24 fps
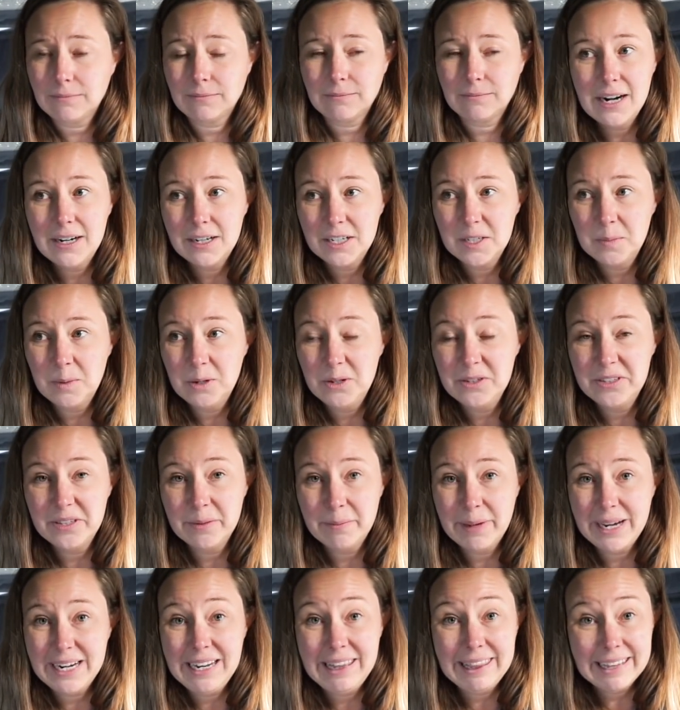And I suppose the
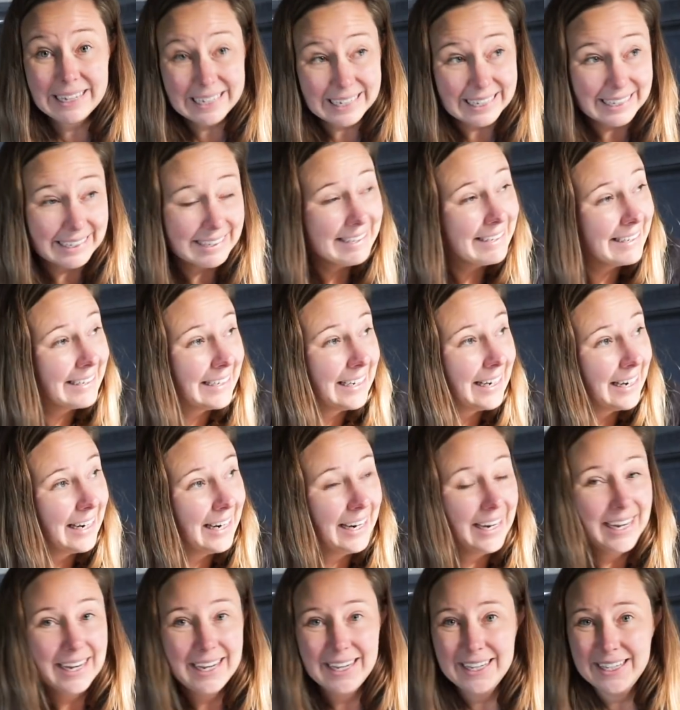main thing is
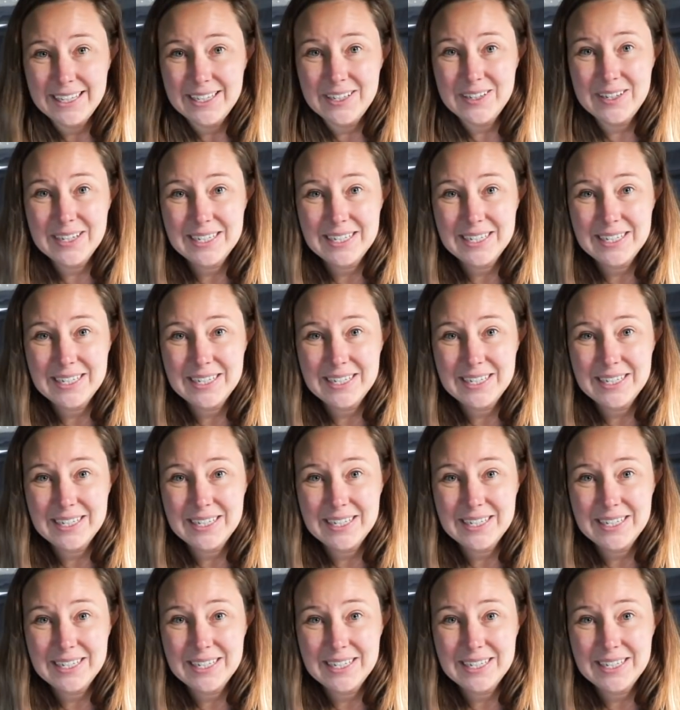you